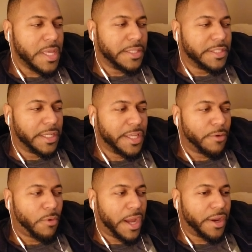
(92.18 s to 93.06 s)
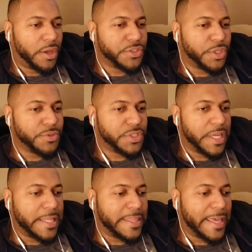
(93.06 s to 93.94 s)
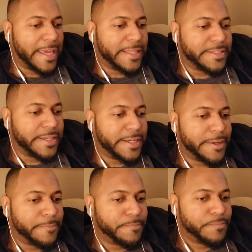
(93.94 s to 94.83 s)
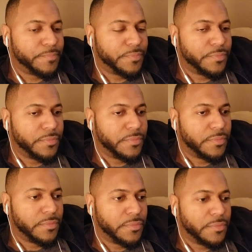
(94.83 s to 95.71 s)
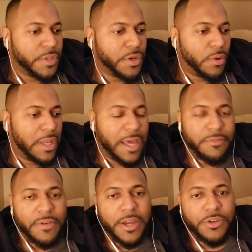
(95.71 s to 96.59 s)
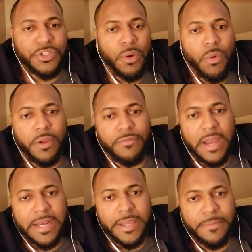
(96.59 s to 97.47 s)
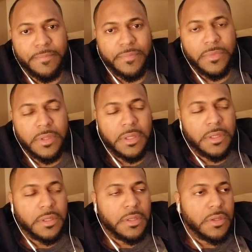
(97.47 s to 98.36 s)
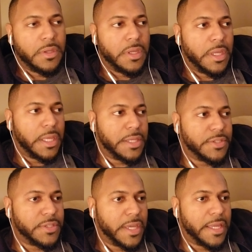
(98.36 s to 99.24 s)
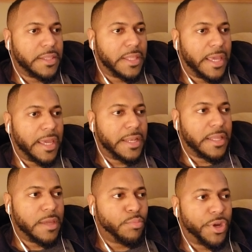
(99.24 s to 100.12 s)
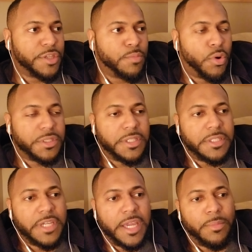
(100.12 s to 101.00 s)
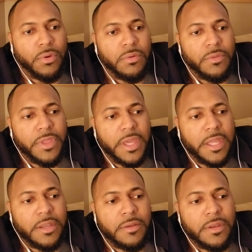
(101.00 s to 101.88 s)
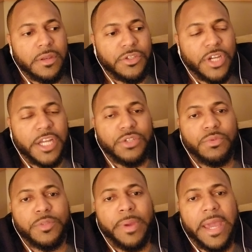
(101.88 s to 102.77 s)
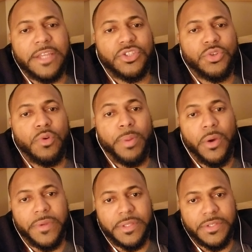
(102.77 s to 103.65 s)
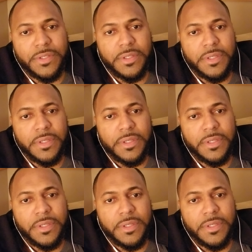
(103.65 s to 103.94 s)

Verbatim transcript: Dillian Whyte also said that, um, you know, a lot of fighters don't want to fight him. He said that he brings more to the table than Joshua's past two opponents.